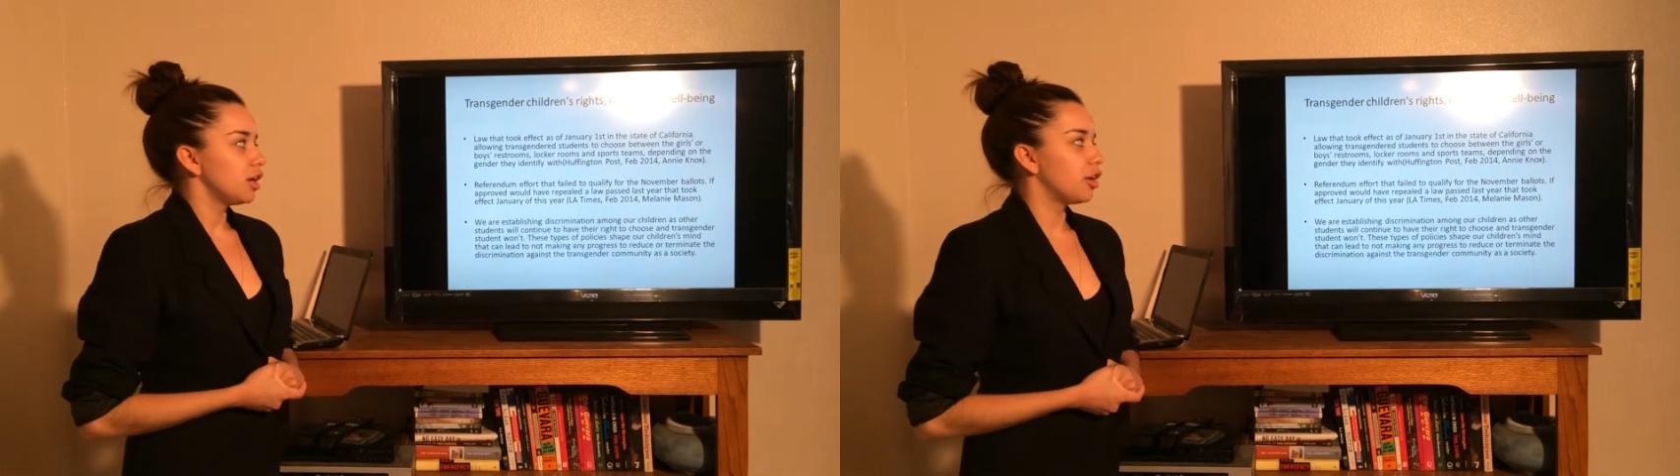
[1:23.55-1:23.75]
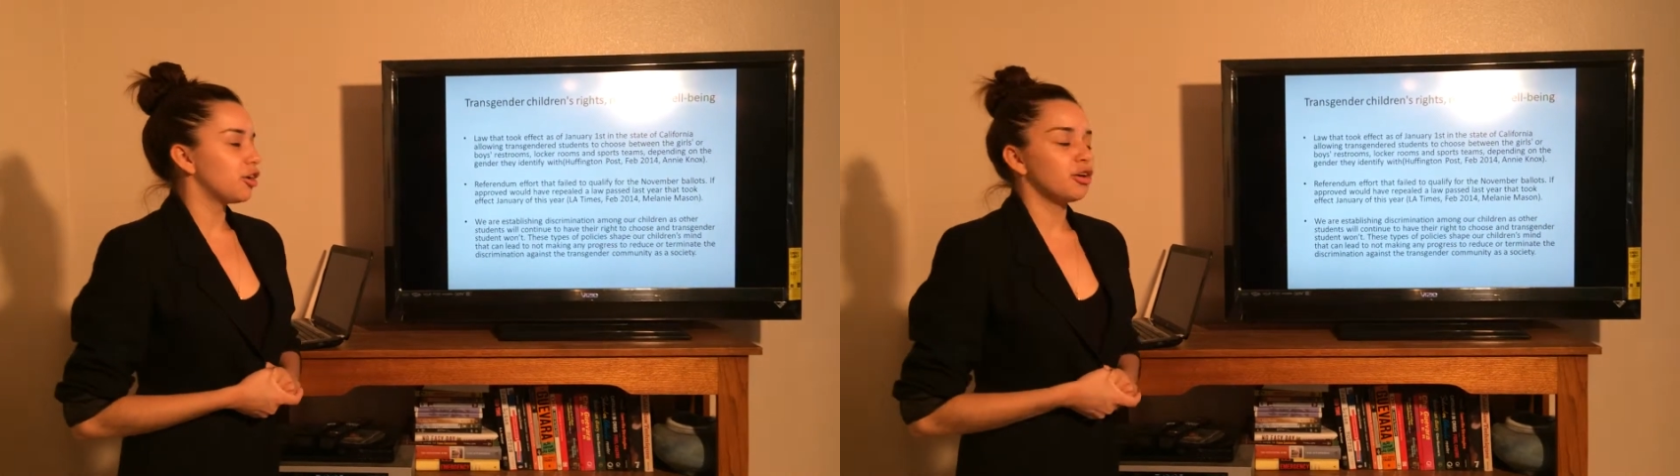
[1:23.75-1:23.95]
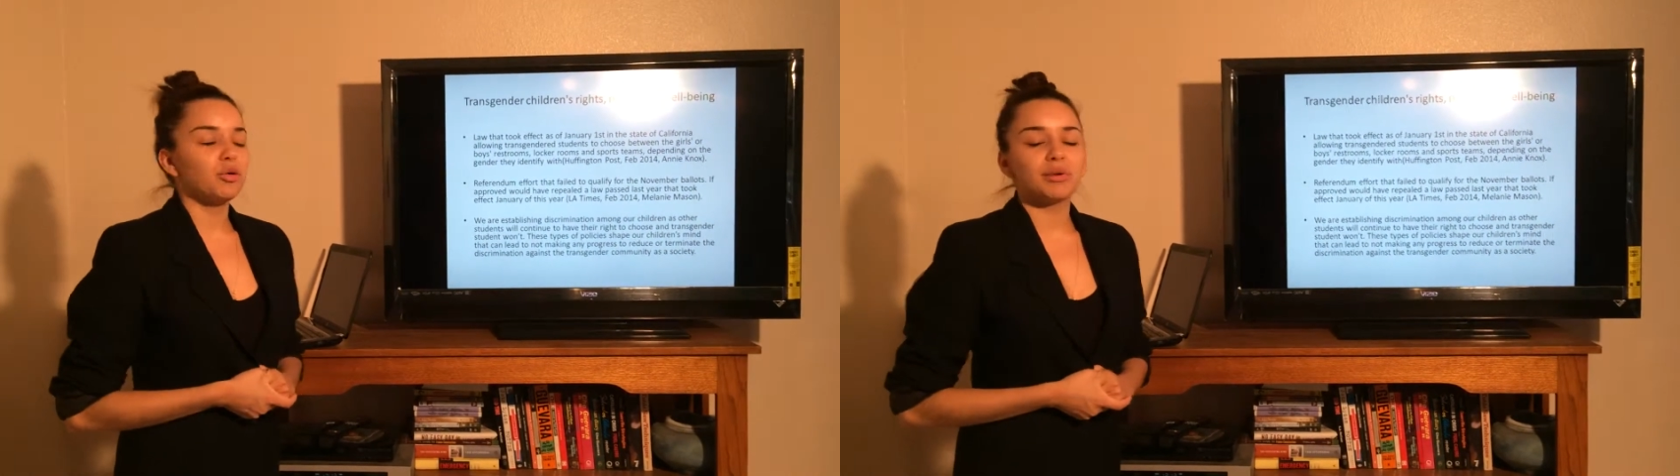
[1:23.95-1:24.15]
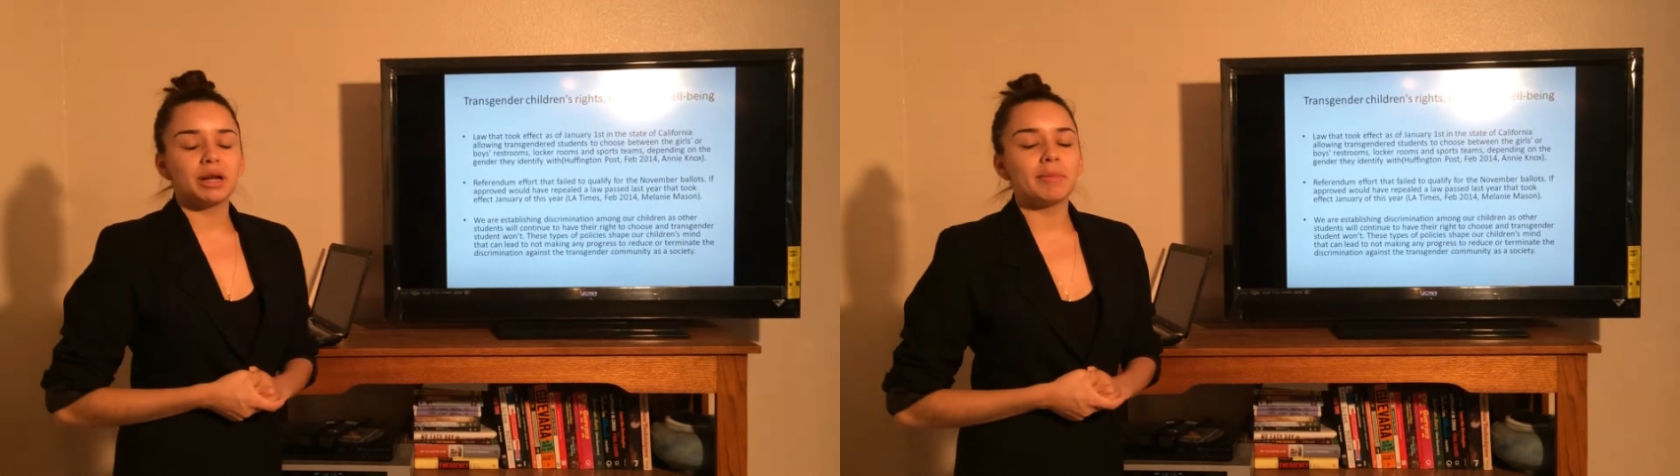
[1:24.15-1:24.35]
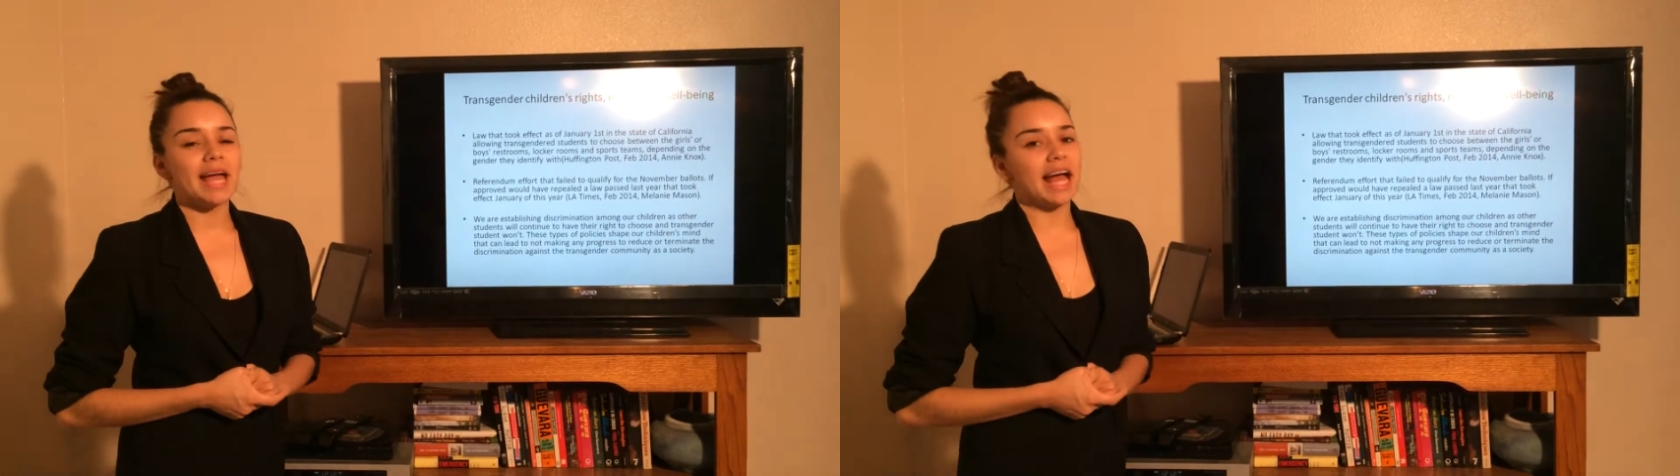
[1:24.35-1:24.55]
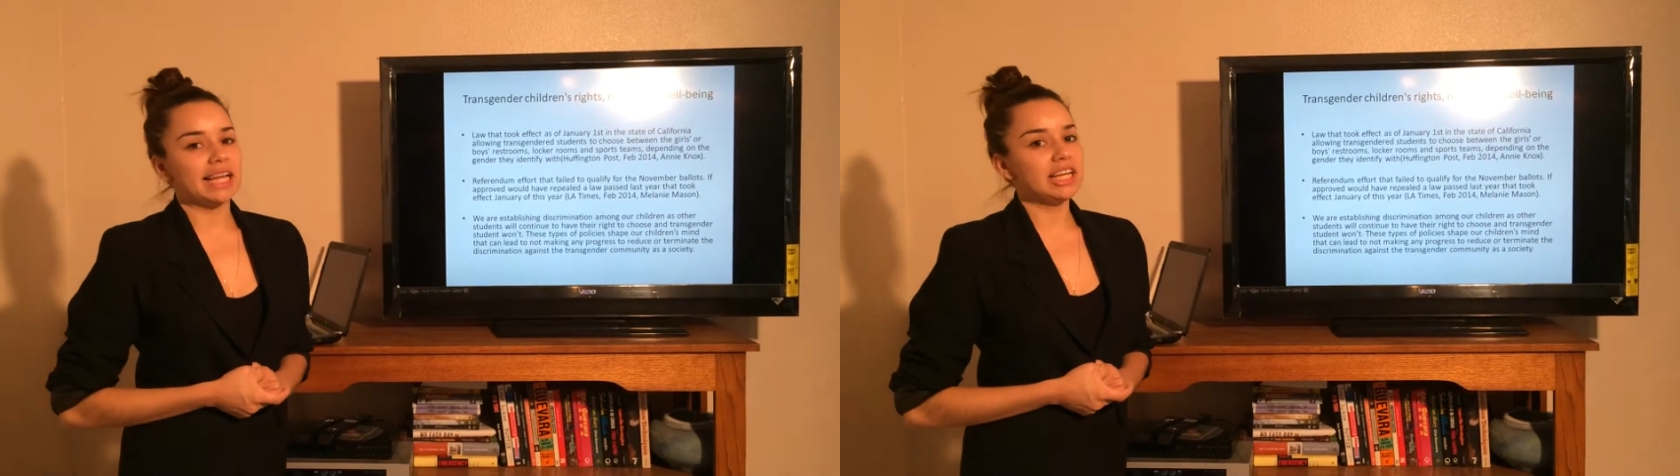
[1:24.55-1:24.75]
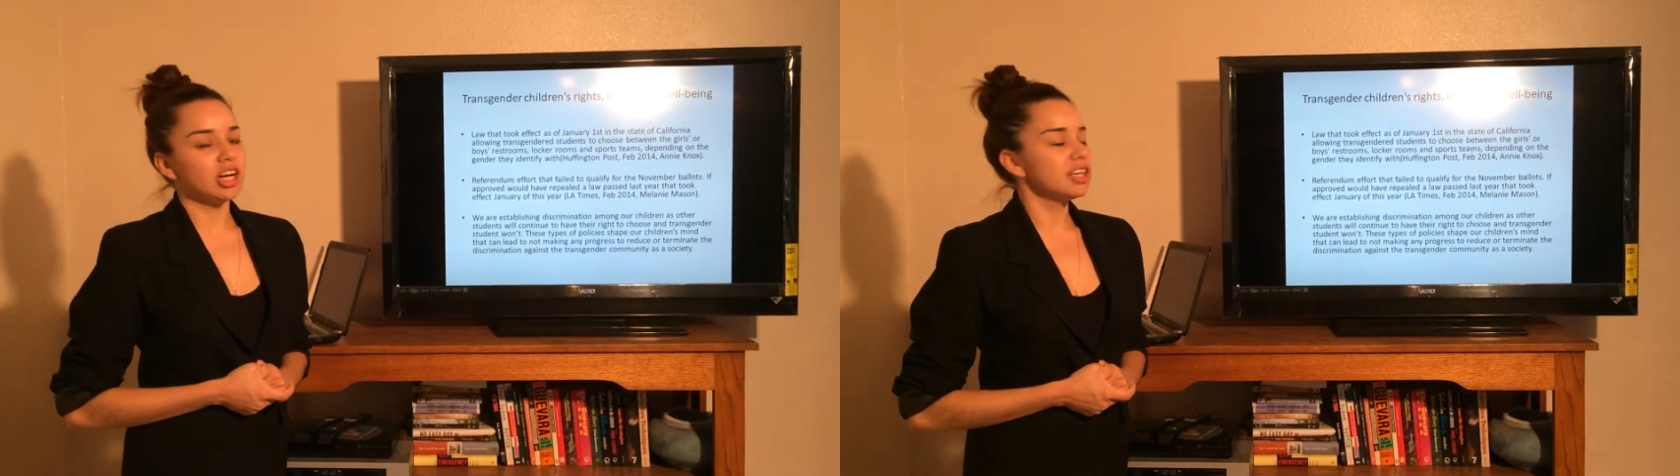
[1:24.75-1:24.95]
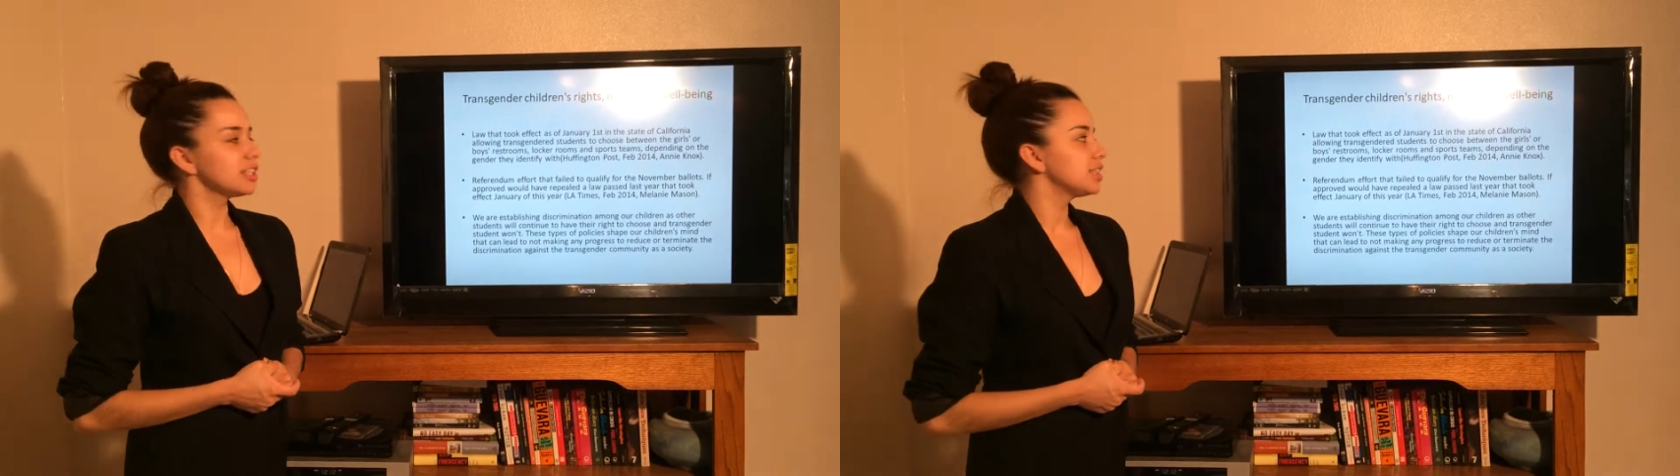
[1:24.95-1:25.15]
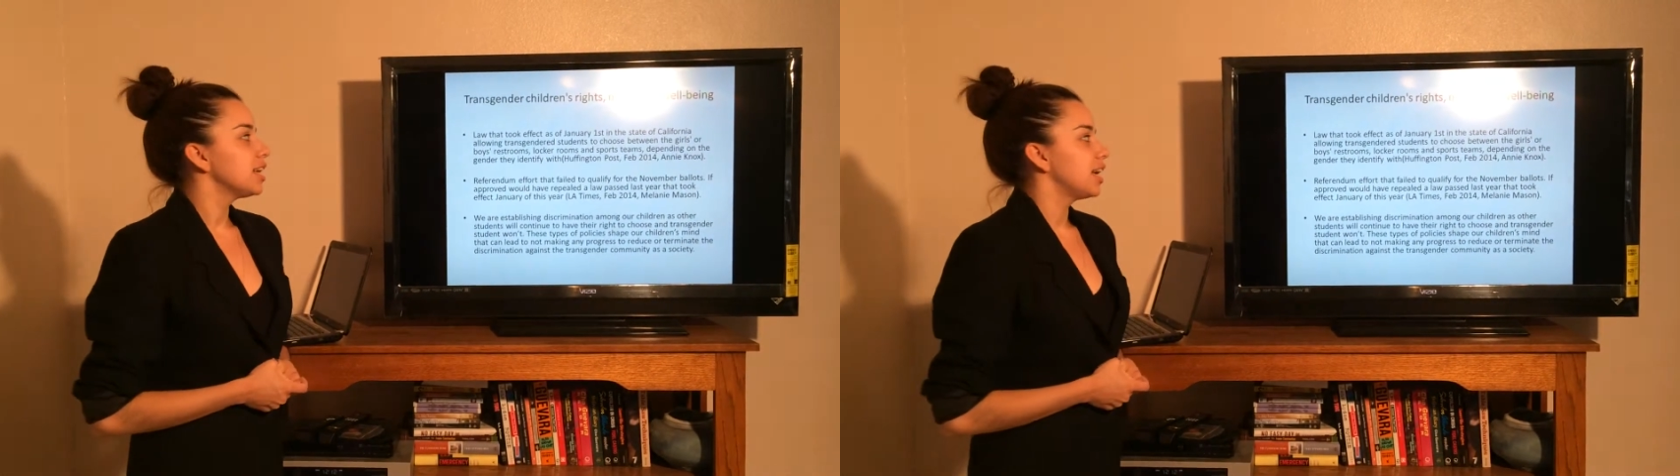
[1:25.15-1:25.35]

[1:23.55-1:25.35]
an article written by Annie Knox